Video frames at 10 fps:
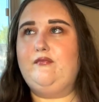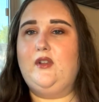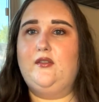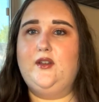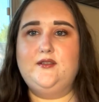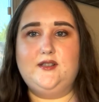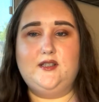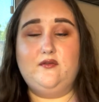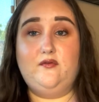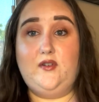There's
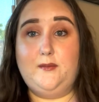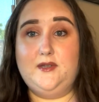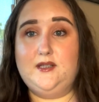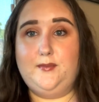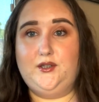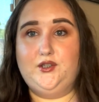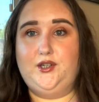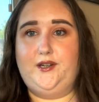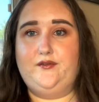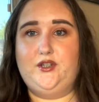this famous picture
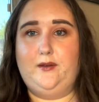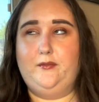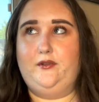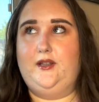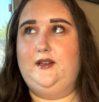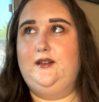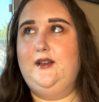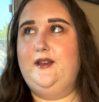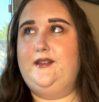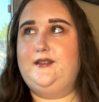of Chamberlain
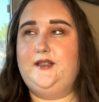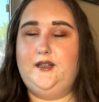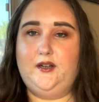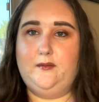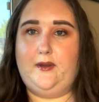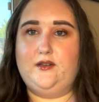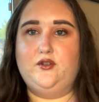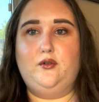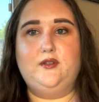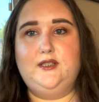sitting on a
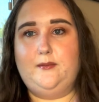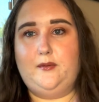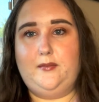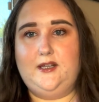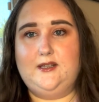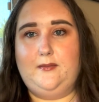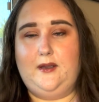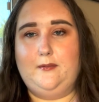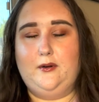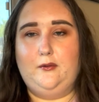bench holding up a piece of
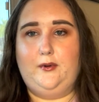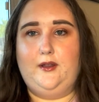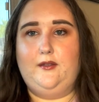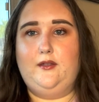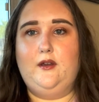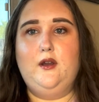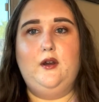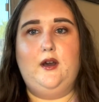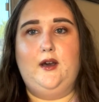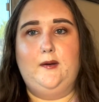paper with
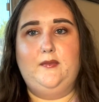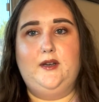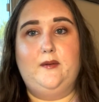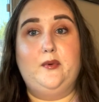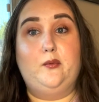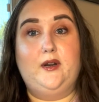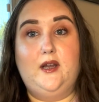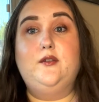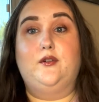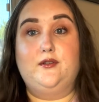the number
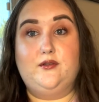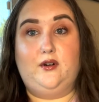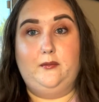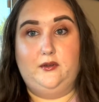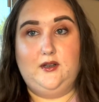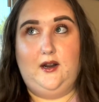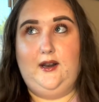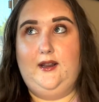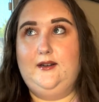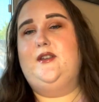100 scribbled on
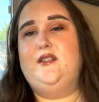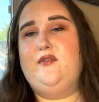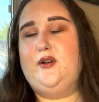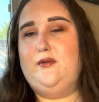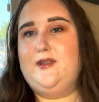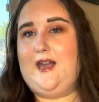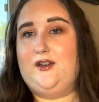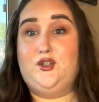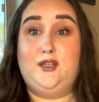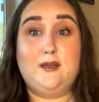it. This photo was
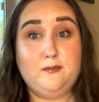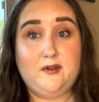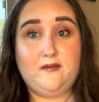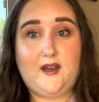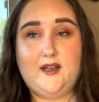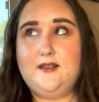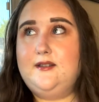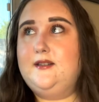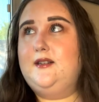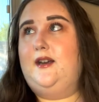actually
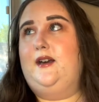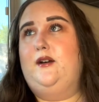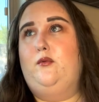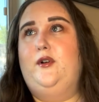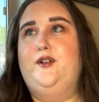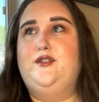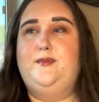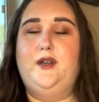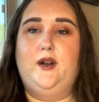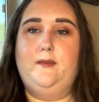improvised. Warriors
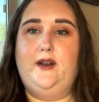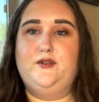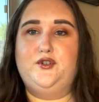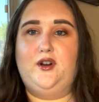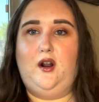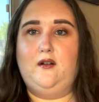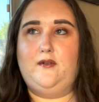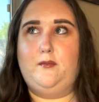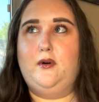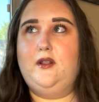PR manager
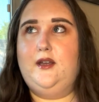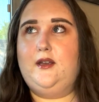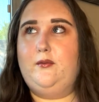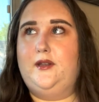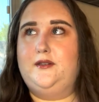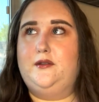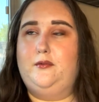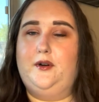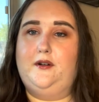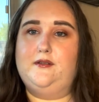Harvey Pollack went into the
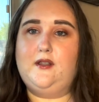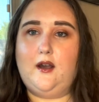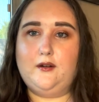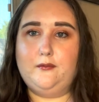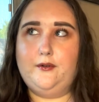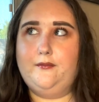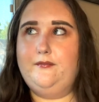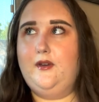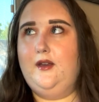Warriors locker room,